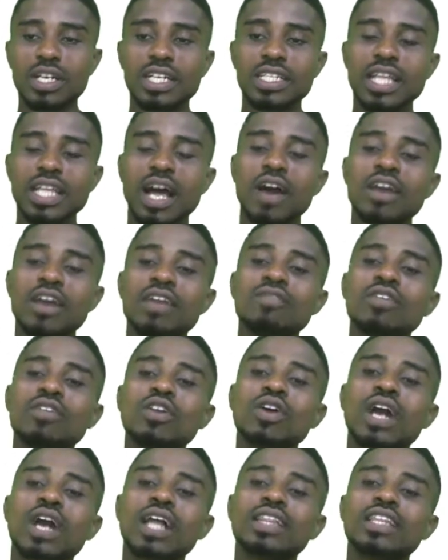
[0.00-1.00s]
Now, if you
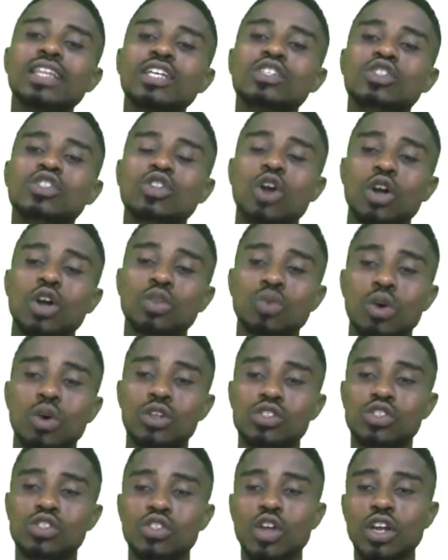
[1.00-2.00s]
look at this third
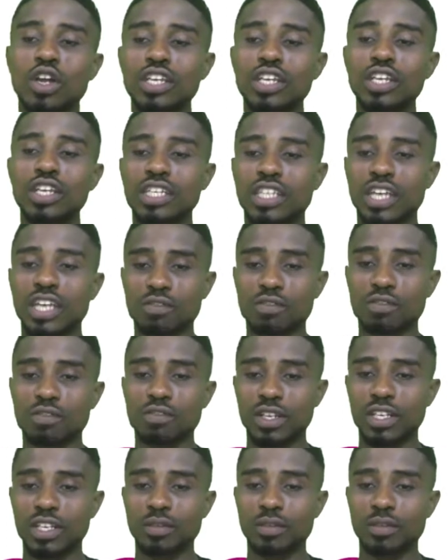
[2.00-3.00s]
one, studying
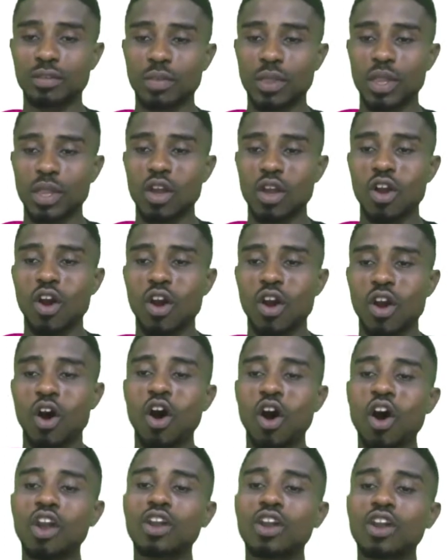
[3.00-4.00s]
carefully,
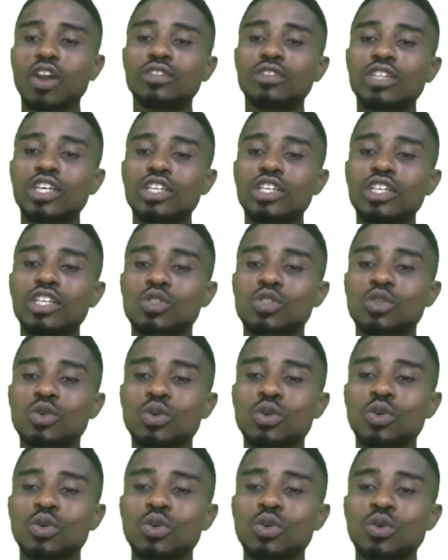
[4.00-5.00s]
all of these
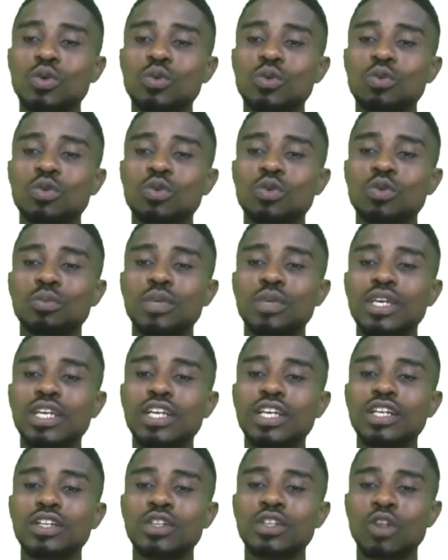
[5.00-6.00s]
two will
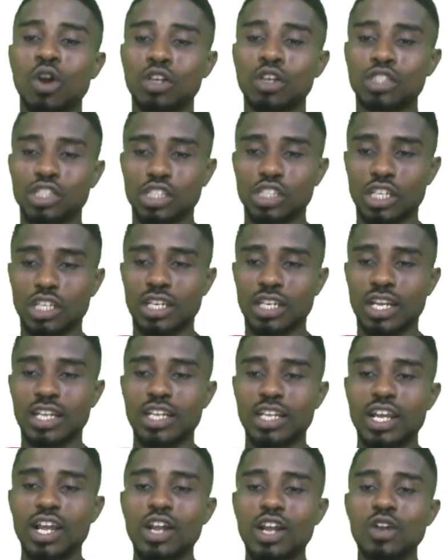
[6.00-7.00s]
be
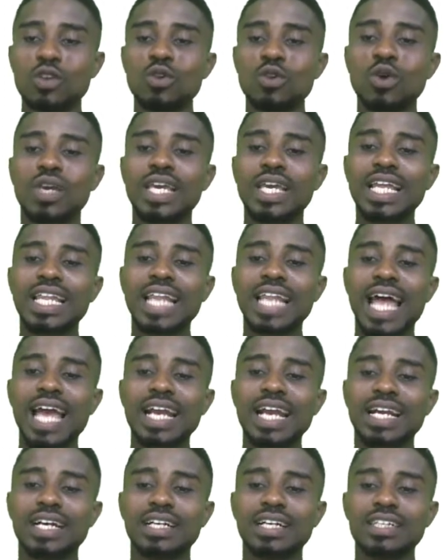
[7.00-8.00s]
non-shaded, looking
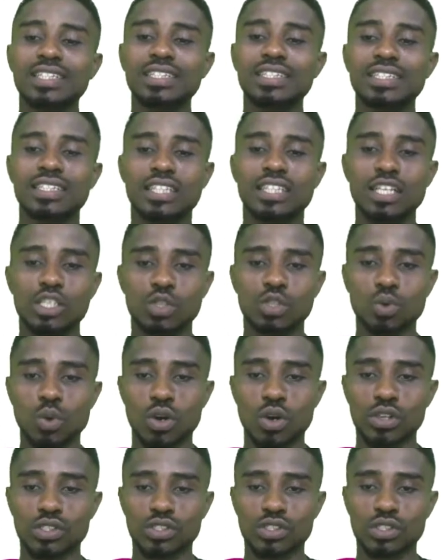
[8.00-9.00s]
like these
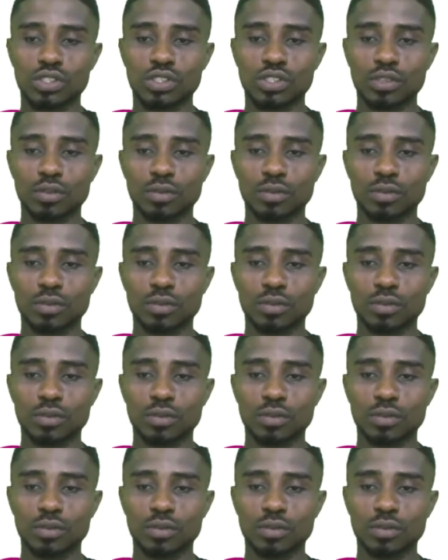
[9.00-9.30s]
ones.